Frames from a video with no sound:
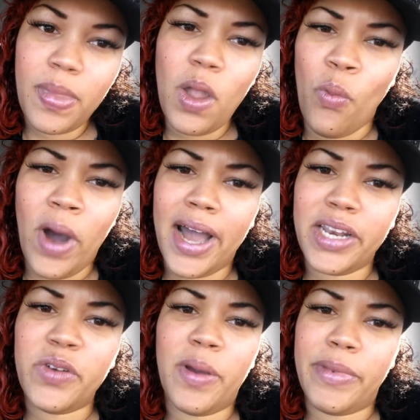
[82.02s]
Why
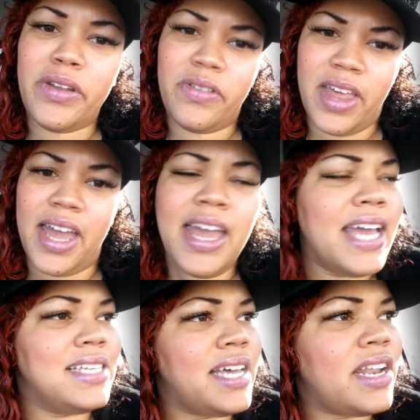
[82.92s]
do women do that?
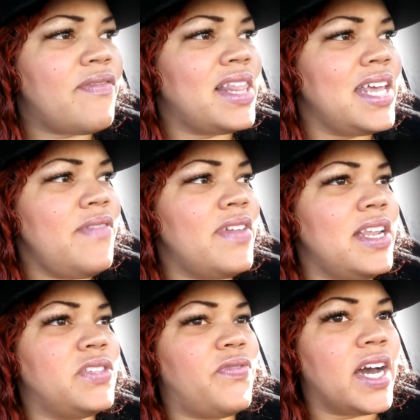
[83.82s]
Instead of leaving
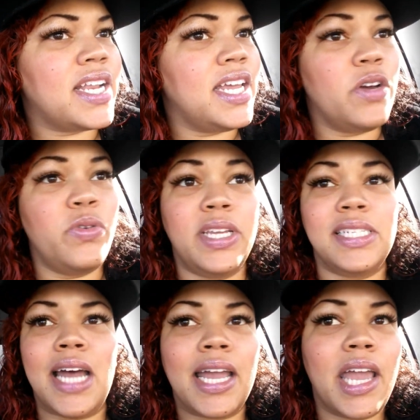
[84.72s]
this fuck nigga who does
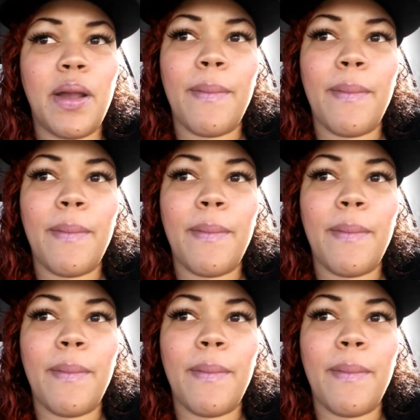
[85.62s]
not care